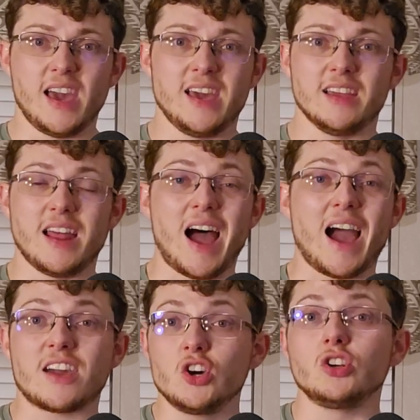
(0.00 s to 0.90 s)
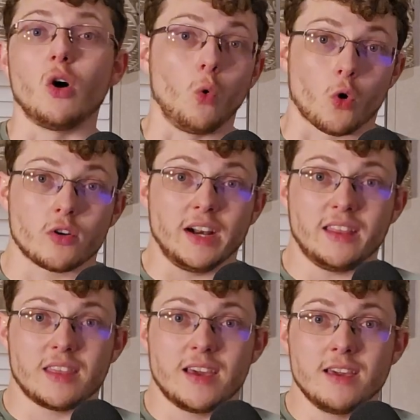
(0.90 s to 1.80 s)
And I couldn't order
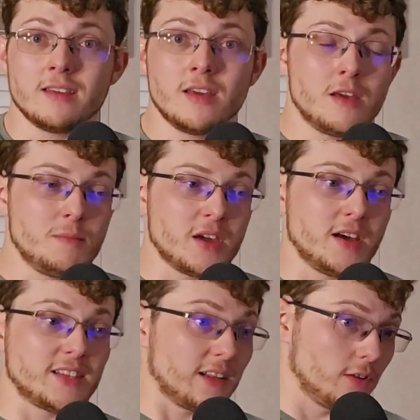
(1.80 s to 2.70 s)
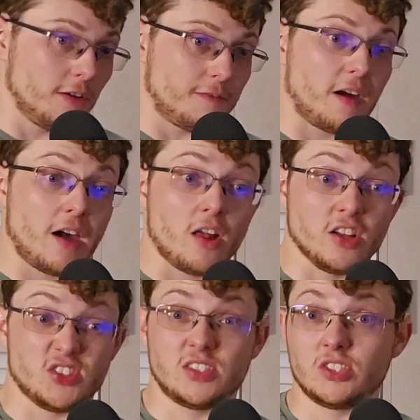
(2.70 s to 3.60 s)
anything because I literally found out
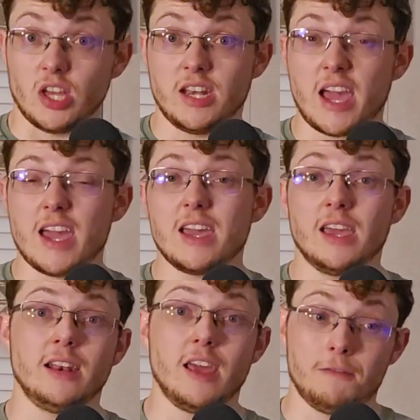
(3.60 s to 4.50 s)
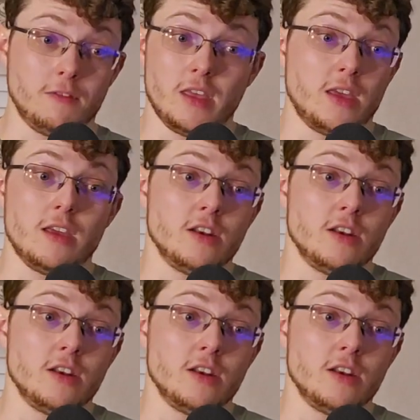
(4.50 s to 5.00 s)
on Sunday, and if